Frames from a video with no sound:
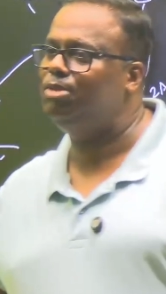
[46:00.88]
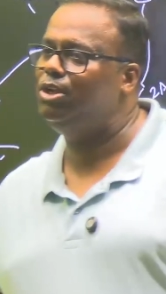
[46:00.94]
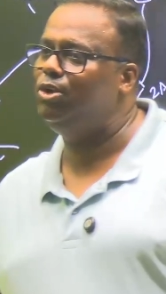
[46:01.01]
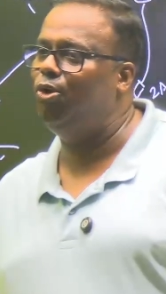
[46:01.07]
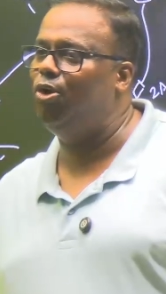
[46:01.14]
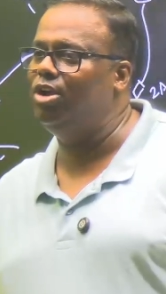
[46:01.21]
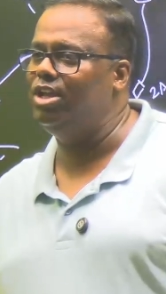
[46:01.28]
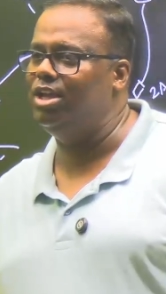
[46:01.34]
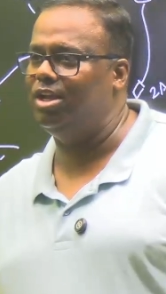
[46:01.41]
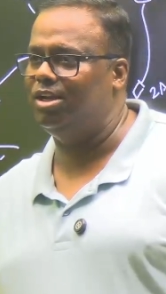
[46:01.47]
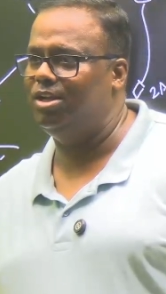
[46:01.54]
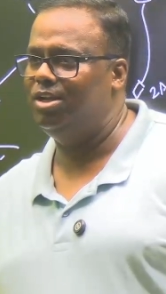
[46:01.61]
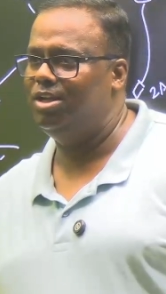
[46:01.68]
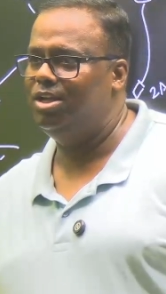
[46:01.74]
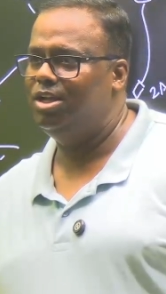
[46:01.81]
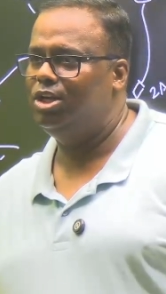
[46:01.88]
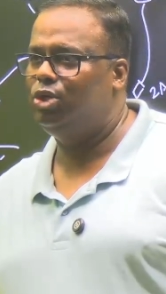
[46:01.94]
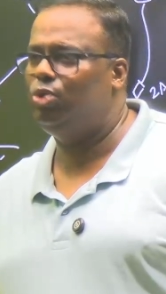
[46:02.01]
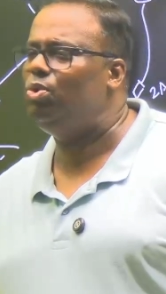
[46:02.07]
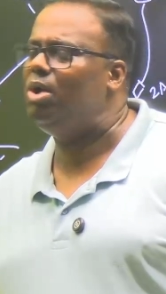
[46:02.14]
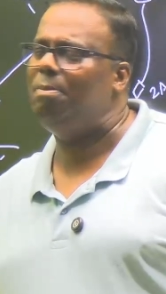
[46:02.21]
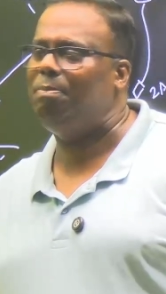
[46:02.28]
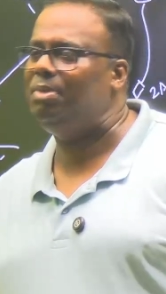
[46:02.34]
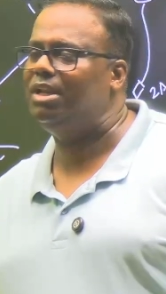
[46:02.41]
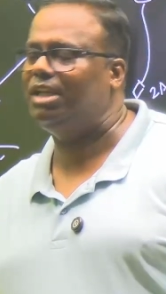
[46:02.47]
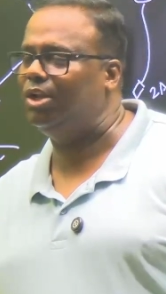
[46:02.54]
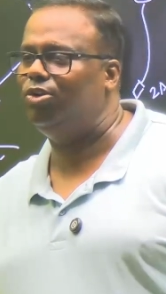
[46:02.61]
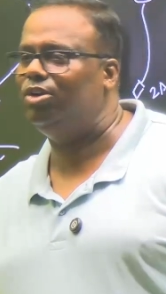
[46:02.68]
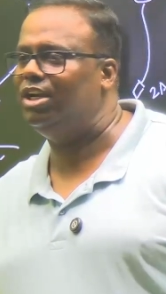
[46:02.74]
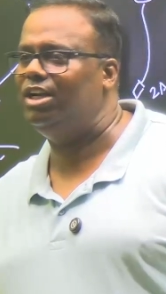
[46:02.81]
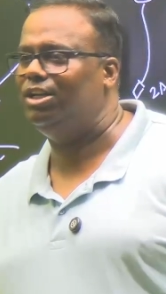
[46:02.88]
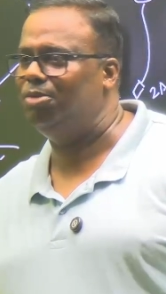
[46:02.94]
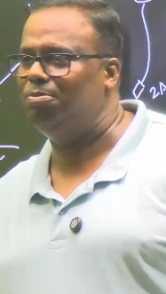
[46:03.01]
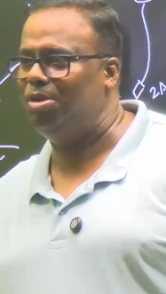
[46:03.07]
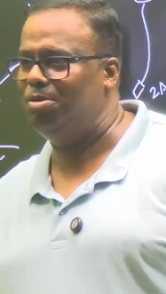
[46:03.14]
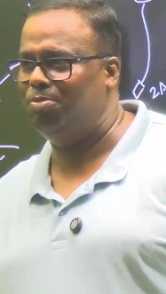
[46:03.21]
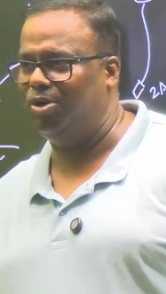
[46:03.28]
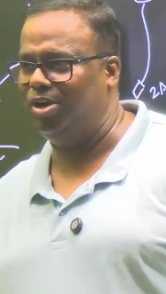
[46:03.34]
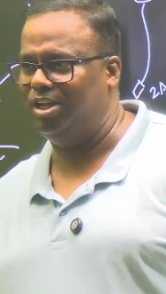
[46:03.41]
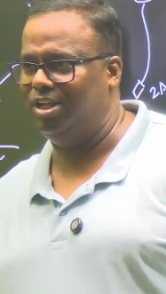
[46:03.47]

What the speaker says: wrong here. 2 ampere cannot enter my body